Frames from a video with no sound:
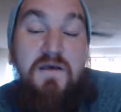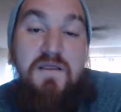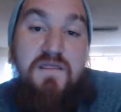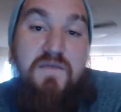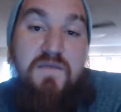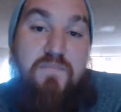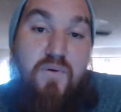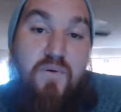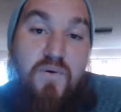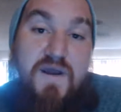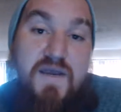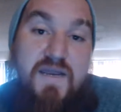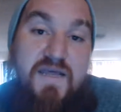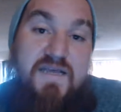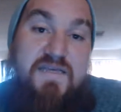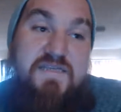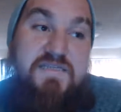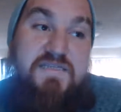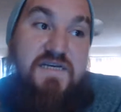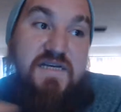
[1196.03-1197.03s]
The point
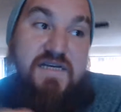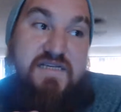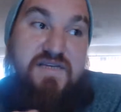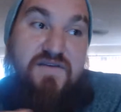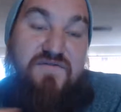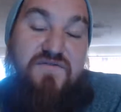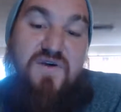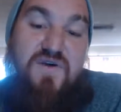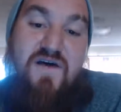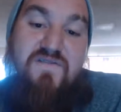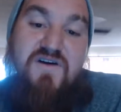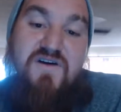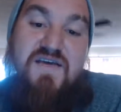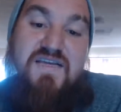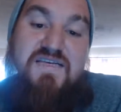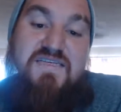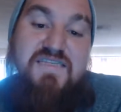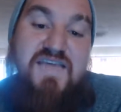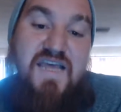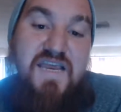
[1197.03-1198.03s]
is, is if you have a
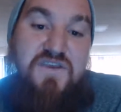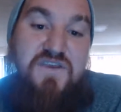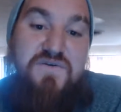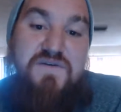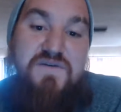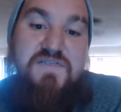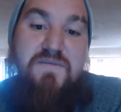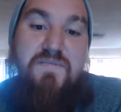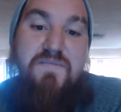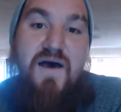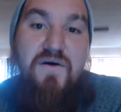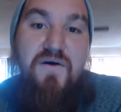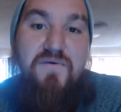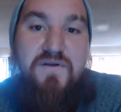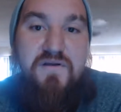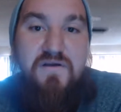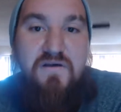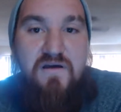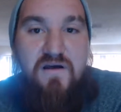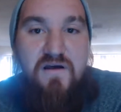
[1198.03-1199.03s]
continuous amount
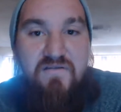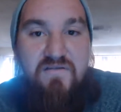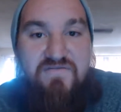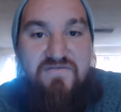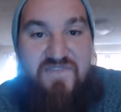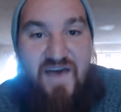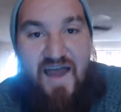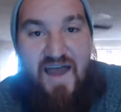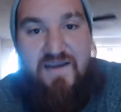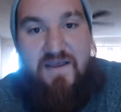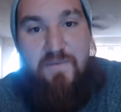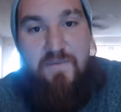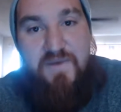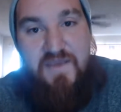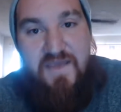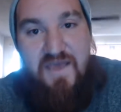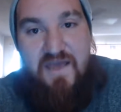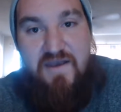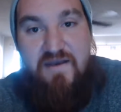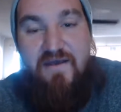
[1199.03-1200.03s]
of fat
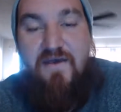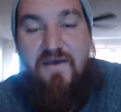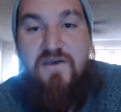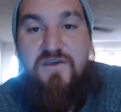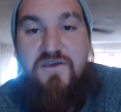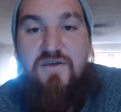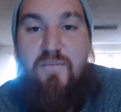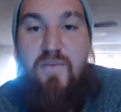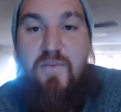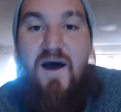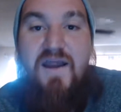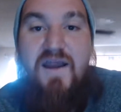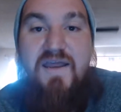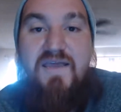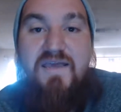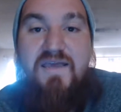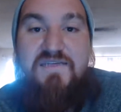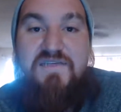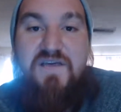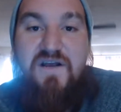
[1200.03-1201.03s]
coming in, your body
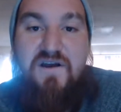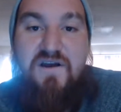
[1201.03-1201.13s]
is going